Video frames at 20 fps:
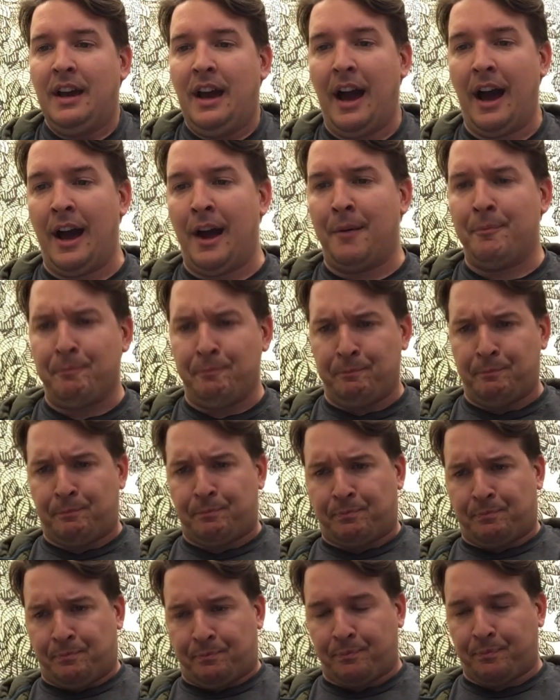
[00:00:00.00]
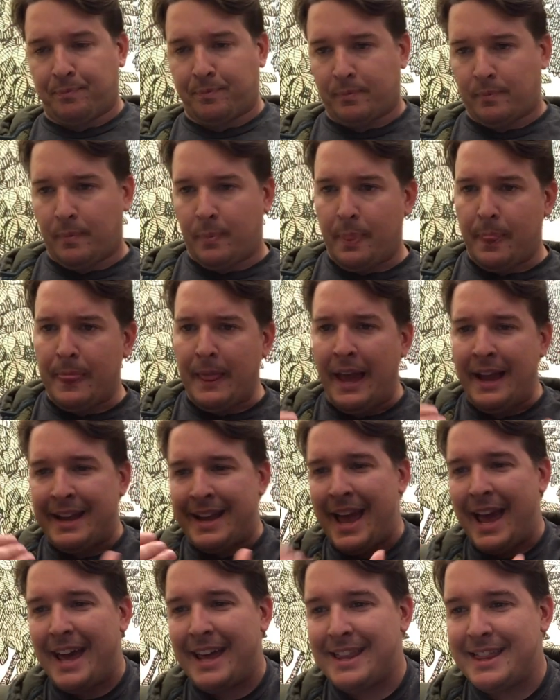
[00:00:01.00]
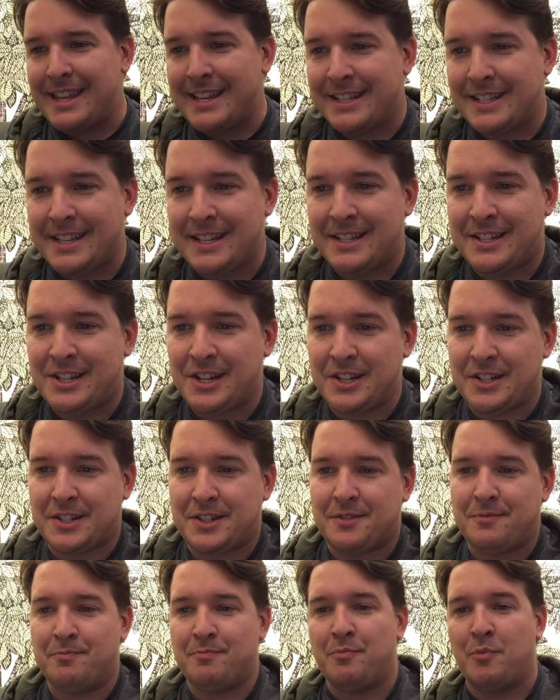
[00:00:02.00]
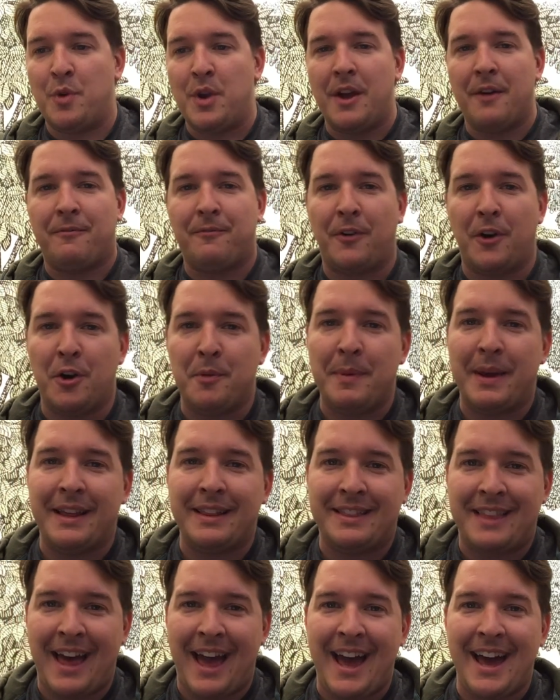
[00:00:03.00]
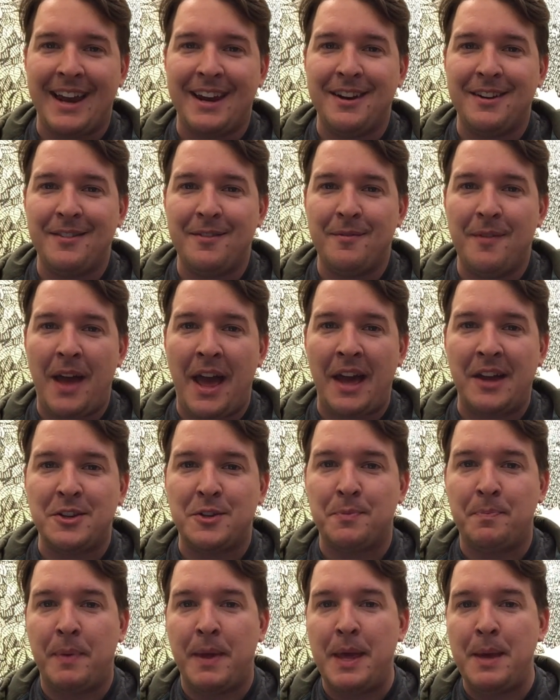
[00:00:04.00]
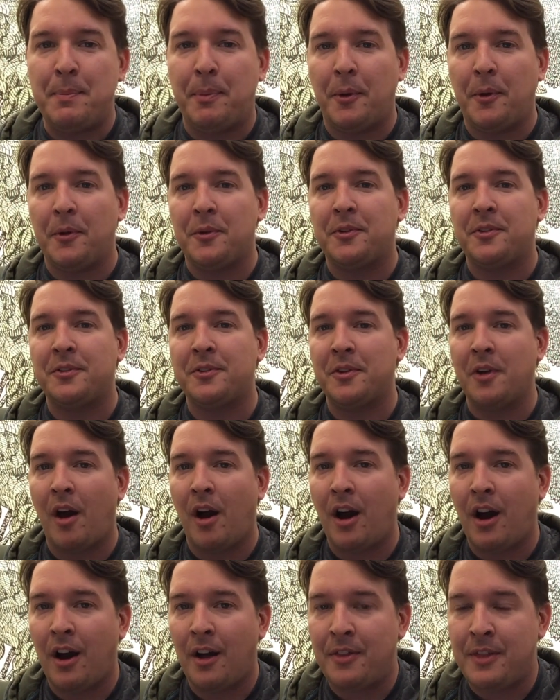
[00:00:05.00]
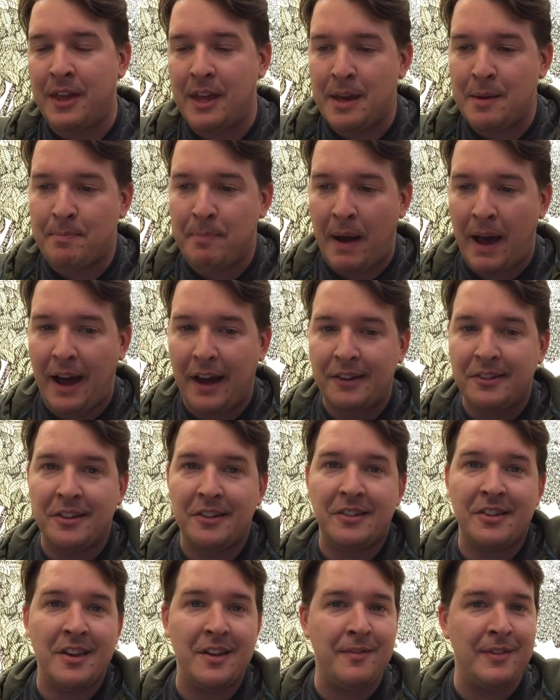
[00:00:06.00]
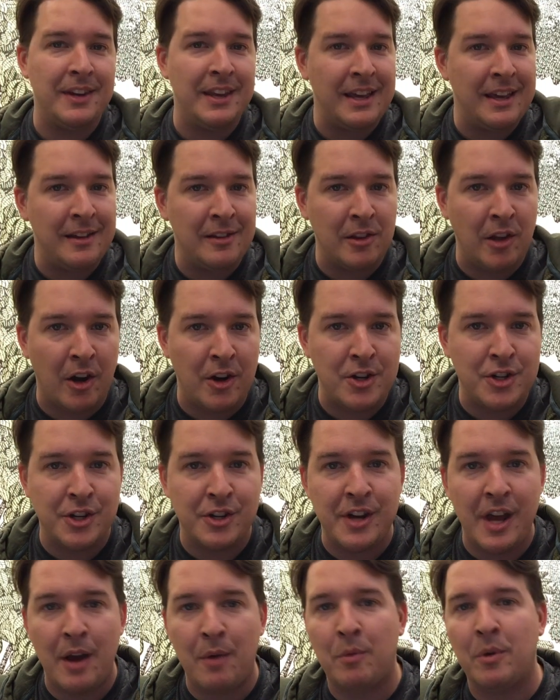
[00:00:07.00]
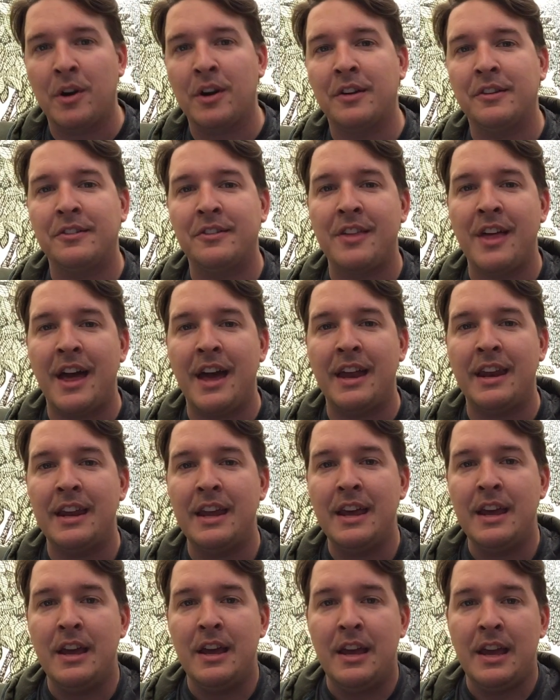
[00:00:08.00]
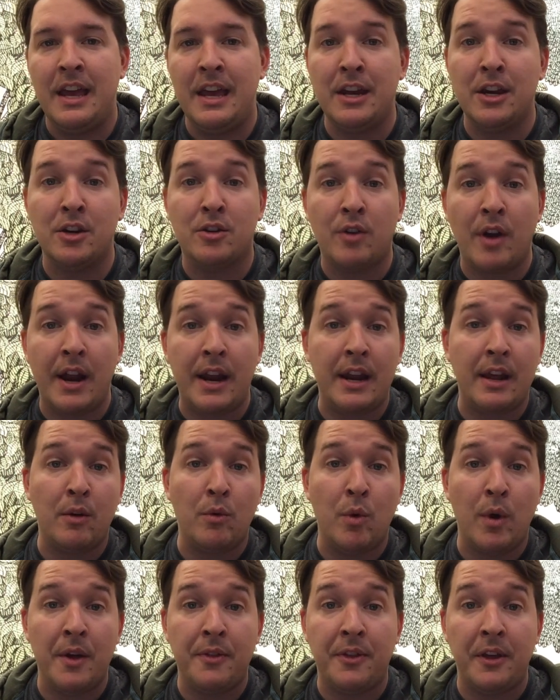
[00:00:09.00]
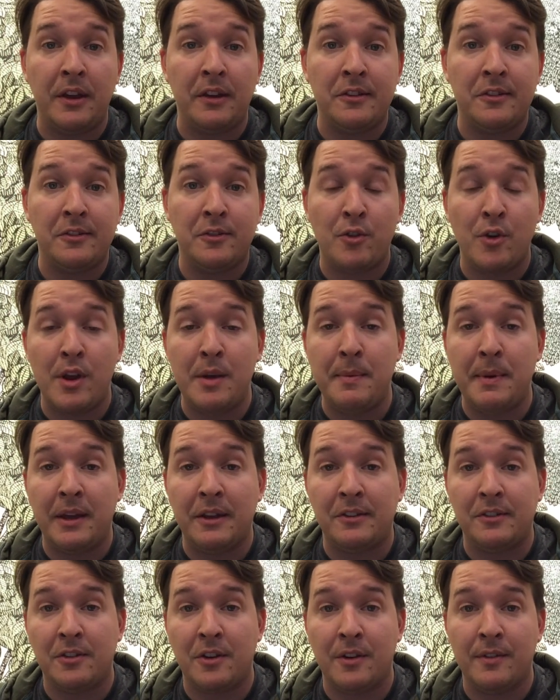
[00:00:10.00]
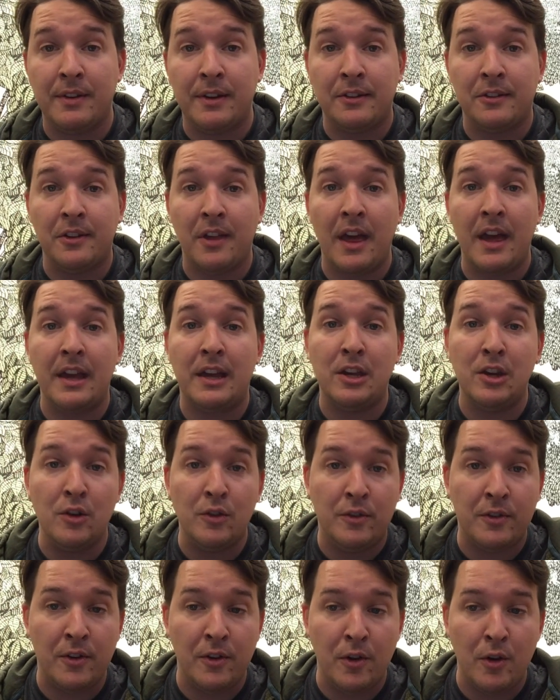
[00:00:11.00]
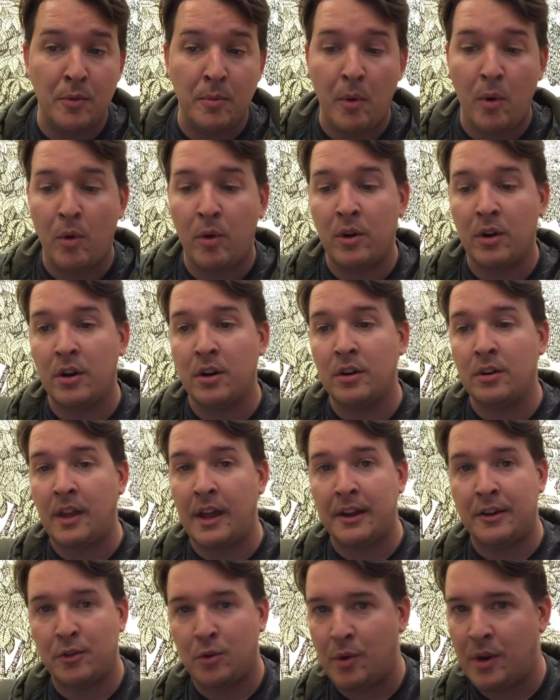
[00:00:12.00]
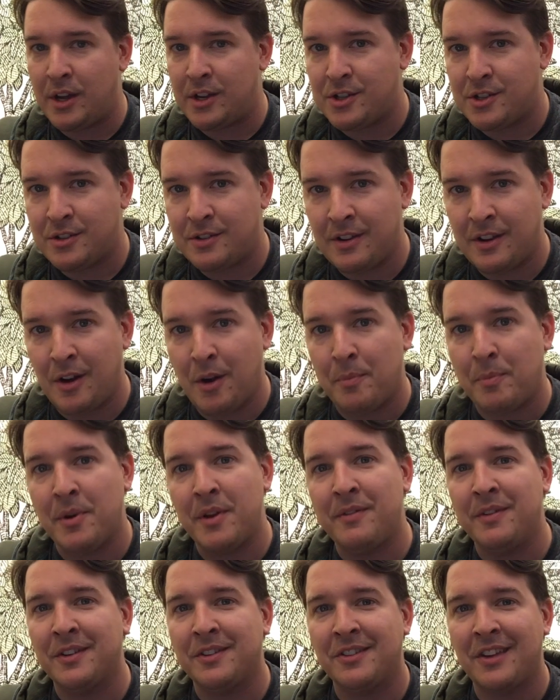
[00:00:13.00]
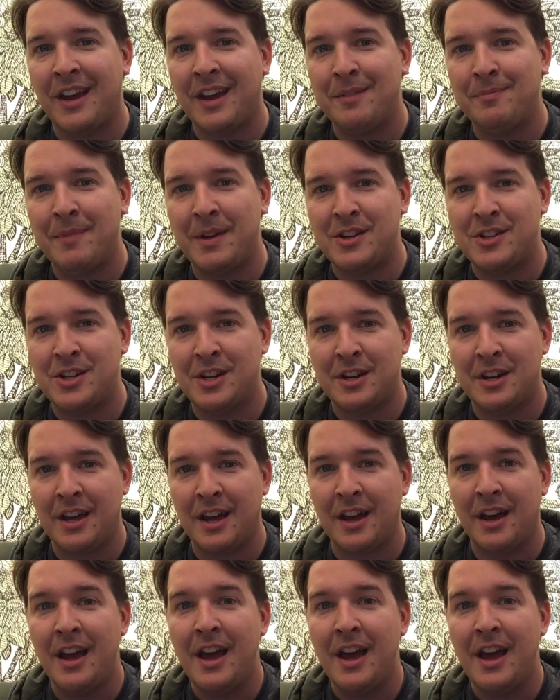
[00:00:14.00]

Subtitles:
Again, this is just reaffirming that as people saw the positivity, larger networks that integrating with a streaming service like YouTube or like Twitch, previously I'd mentioned